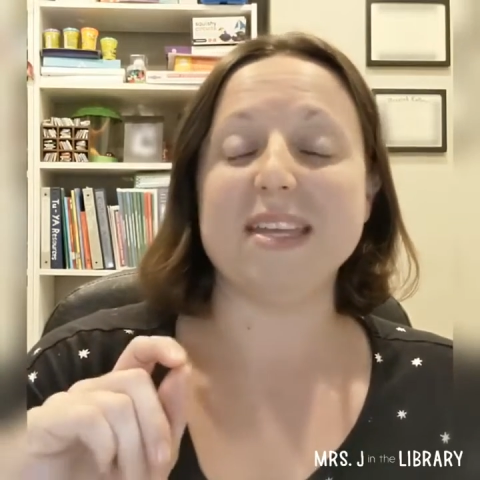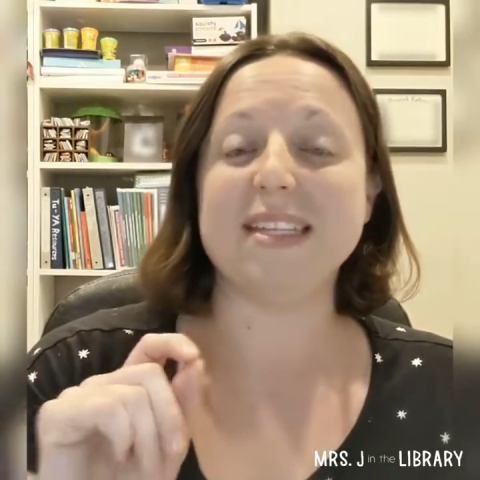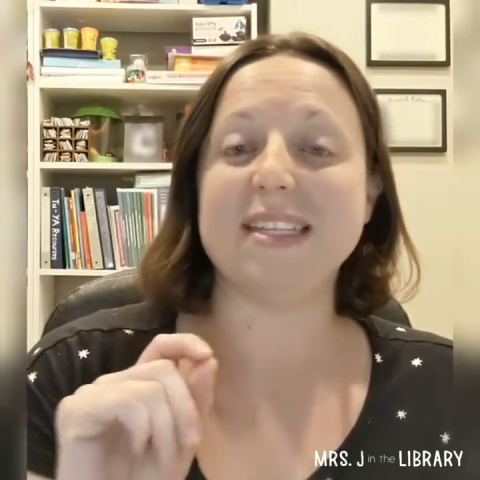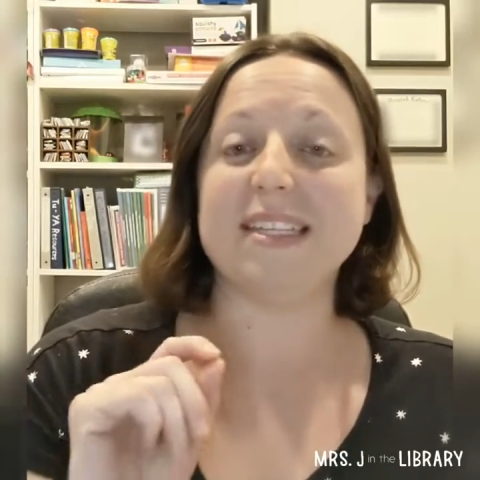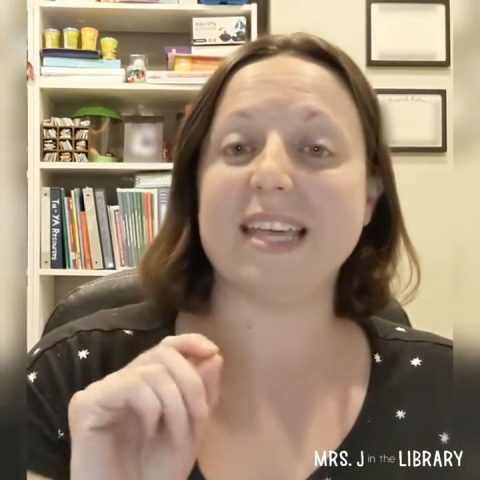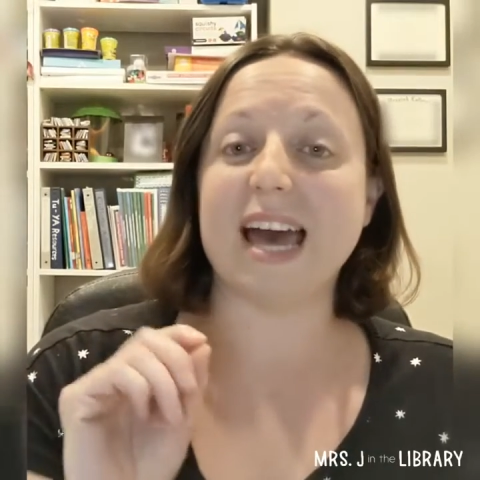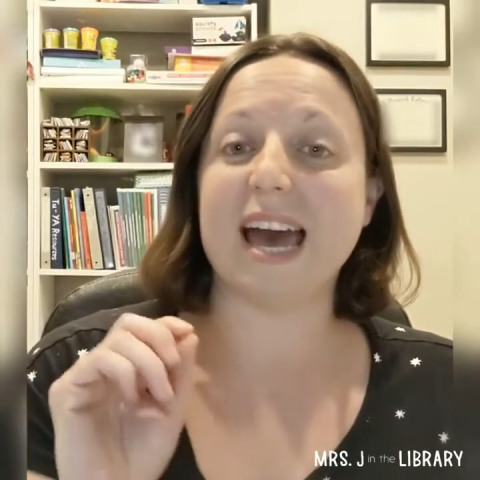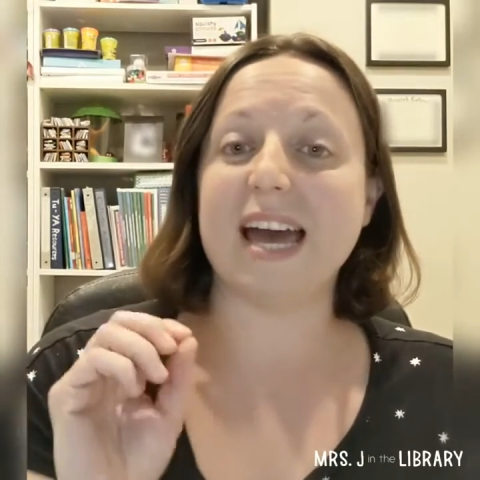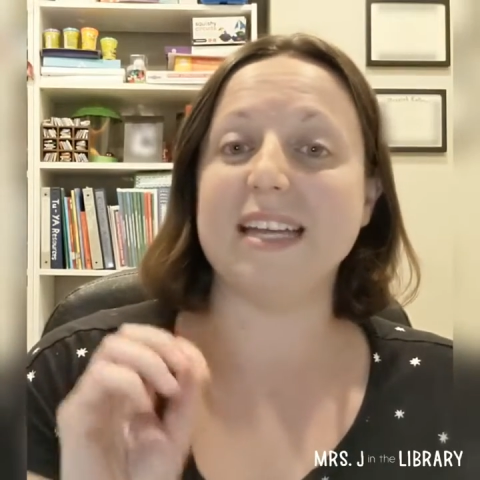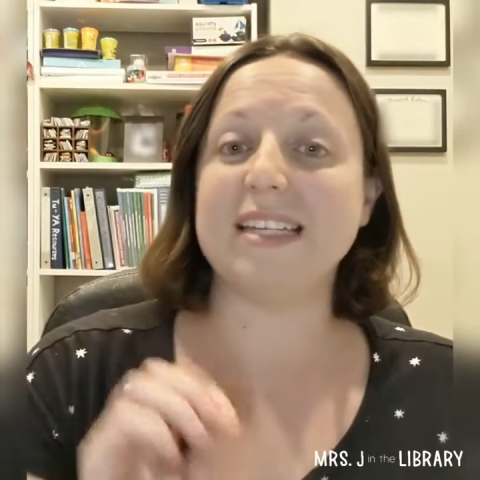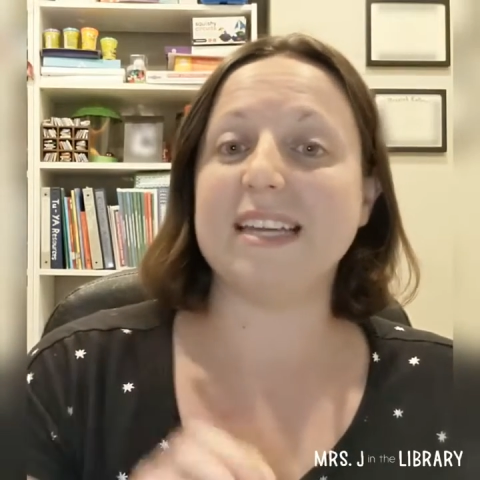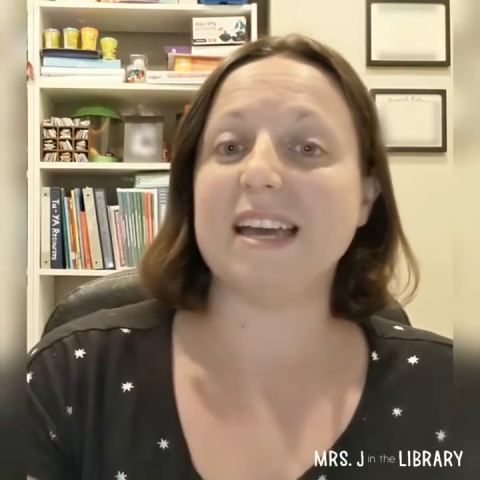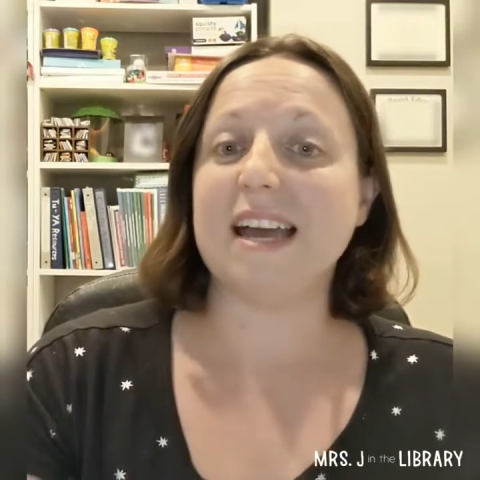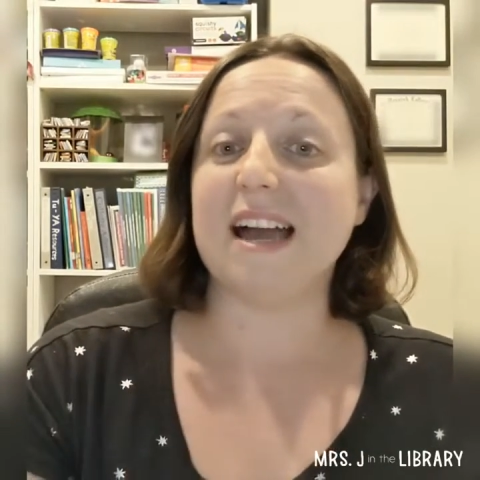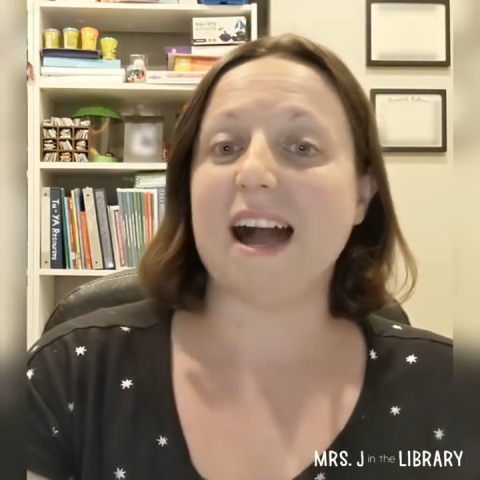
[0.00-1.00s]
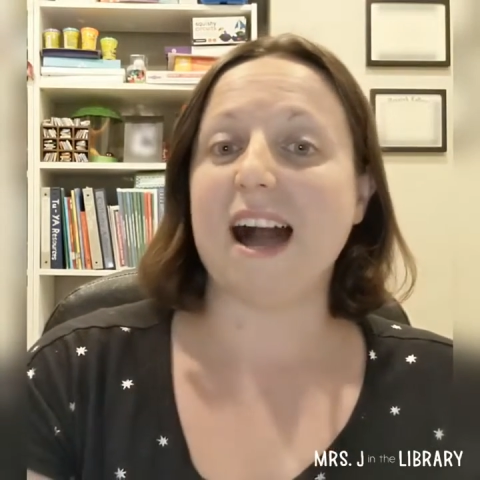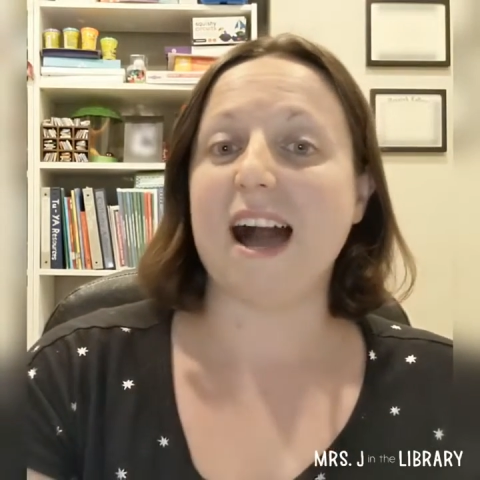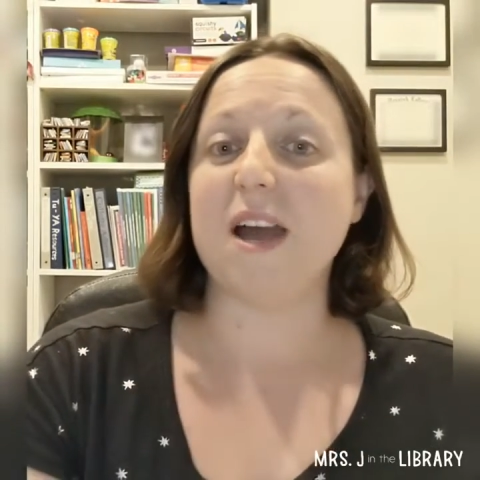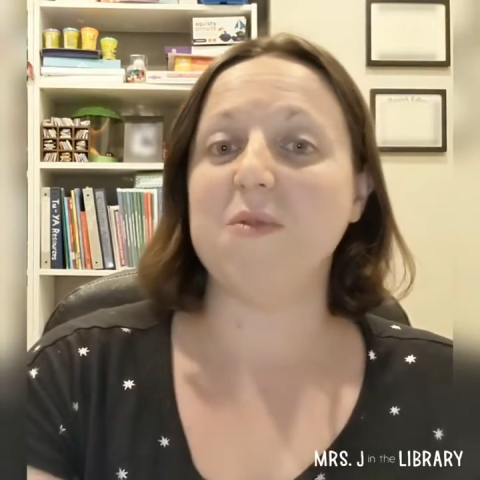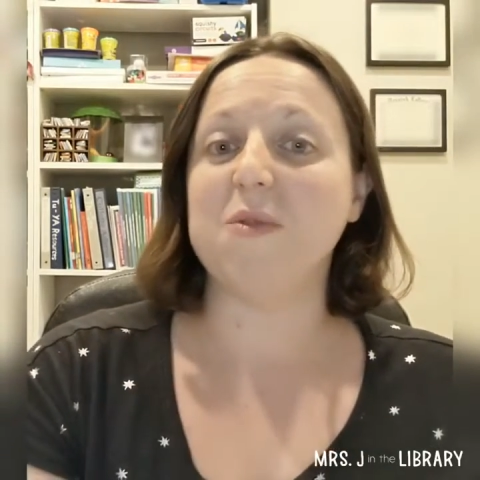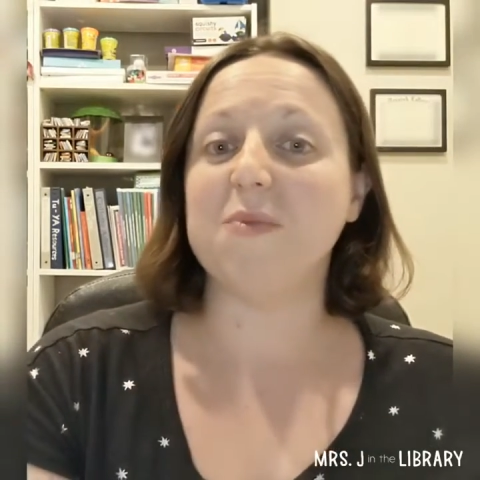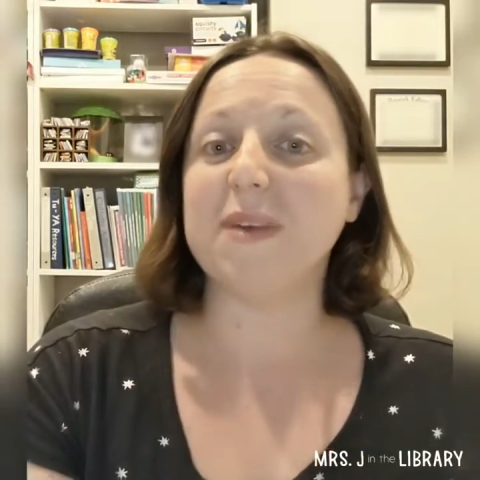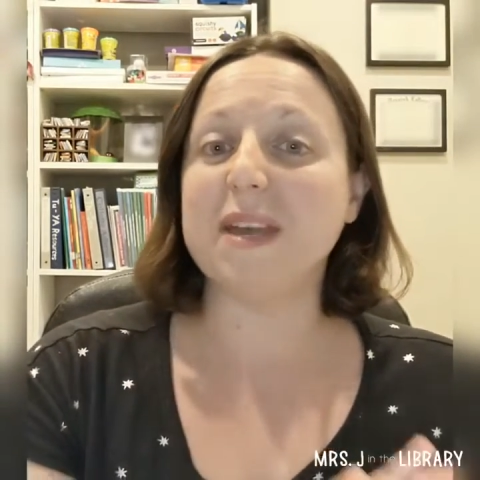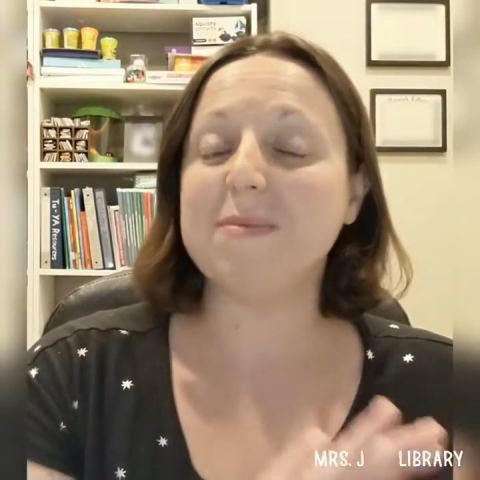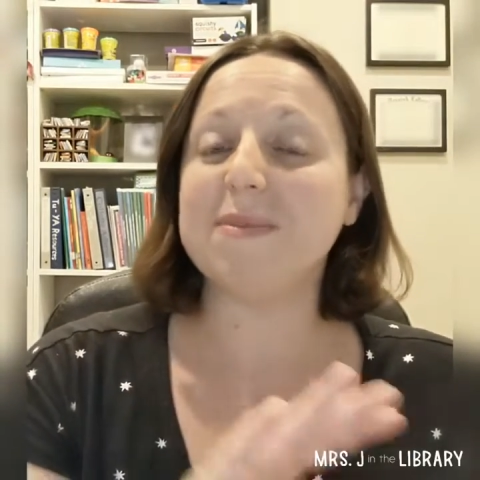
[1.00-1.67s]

is that I will be